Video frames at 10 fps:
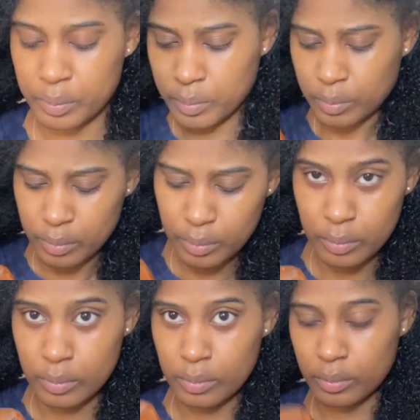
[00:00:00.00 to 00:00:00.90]
not
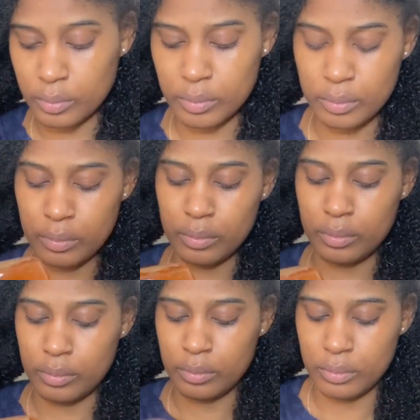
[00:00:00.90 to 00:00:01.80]
products, with those
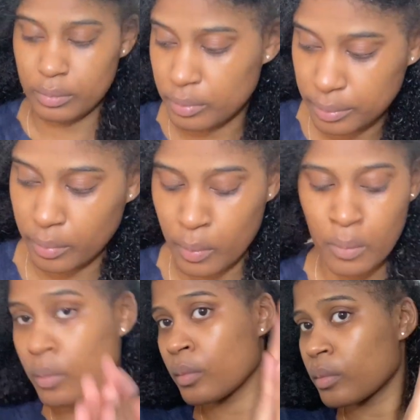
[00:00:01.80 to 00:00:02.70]
tools.
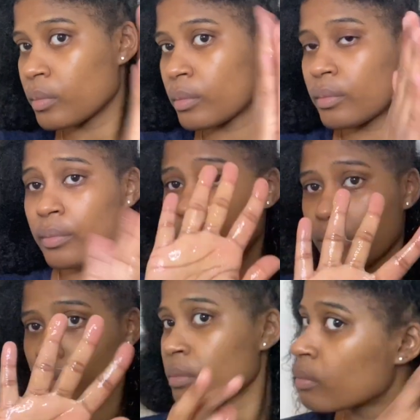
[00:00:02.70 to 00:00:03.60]
That's the word I'm looking for.
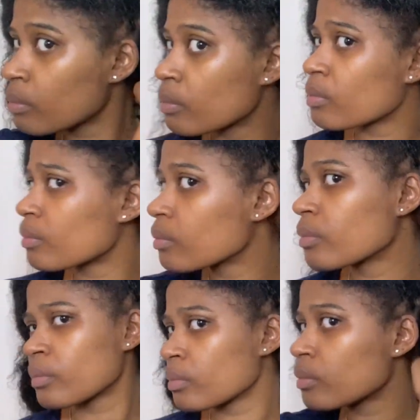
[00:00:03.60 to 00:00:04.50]

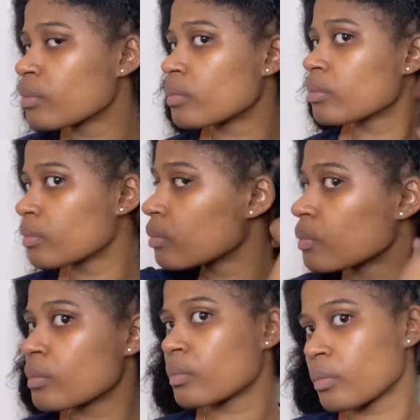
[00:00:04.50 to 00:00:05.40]
With those
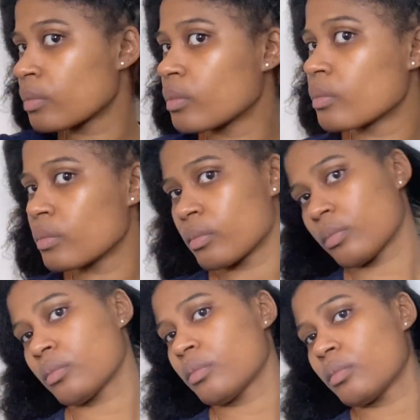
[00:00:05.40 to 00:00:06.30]
tools, um, and like I
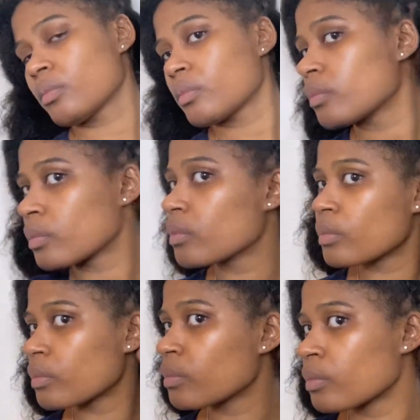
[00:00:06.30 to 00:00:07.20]
said, this is about length
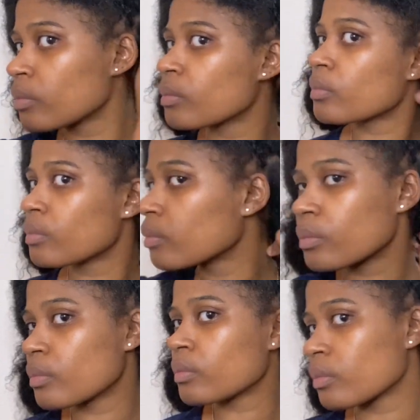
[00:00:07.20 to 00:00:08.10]
retention,
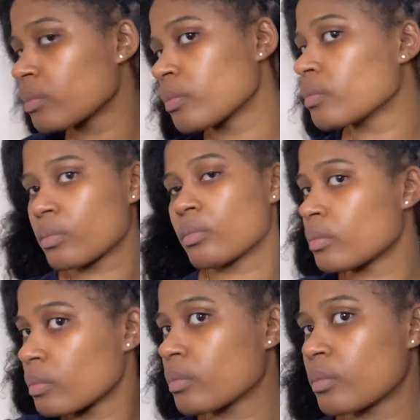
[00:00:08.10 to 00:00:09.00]
and I already got all
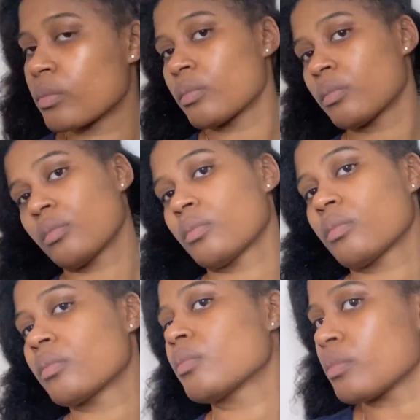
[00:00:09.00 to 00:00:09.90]
the shit hair
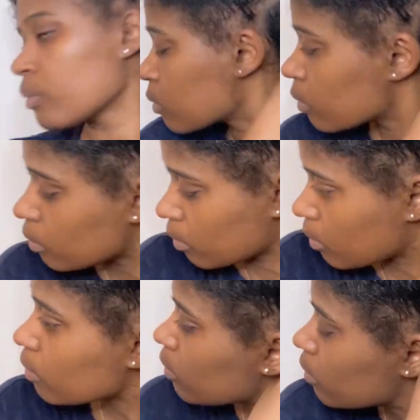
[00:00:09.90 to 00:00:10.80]
out when
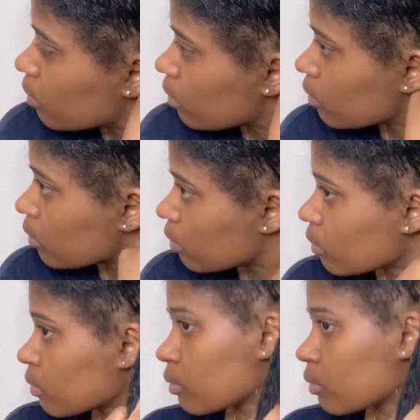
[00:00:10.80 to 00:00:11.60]
I was in the shower.